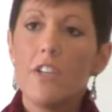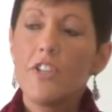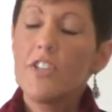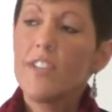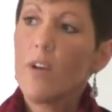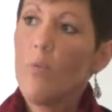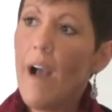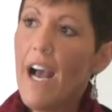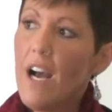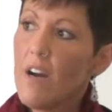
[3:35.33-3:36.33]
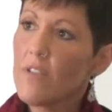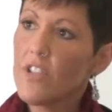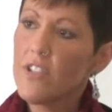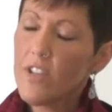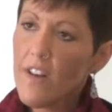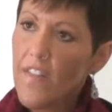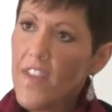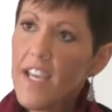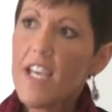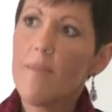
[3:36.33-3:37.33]
She's like, Wow. She started
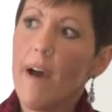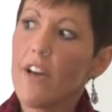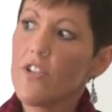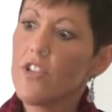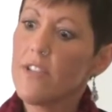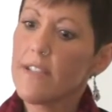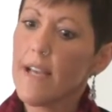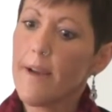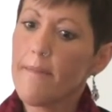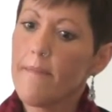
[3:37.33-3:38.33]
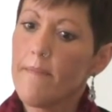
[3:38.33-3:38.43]
thinking about it and she's just like,